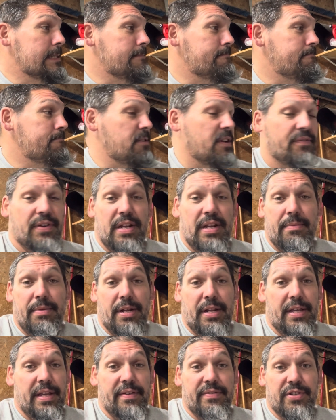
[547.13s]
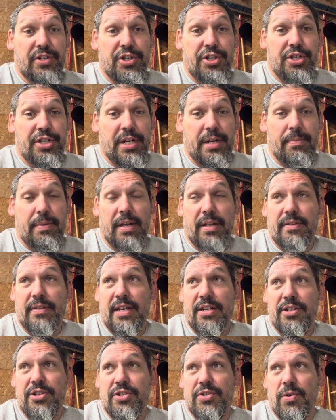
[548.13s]
If anybody gives a shit about
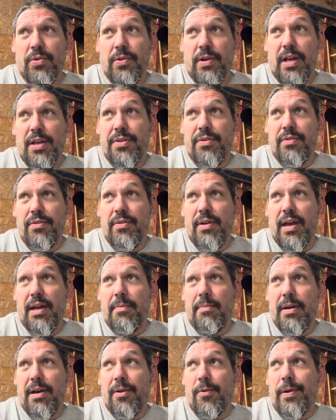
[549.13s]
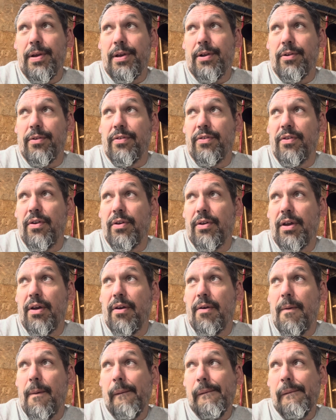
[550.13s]
that short I threw out about a week or so ago,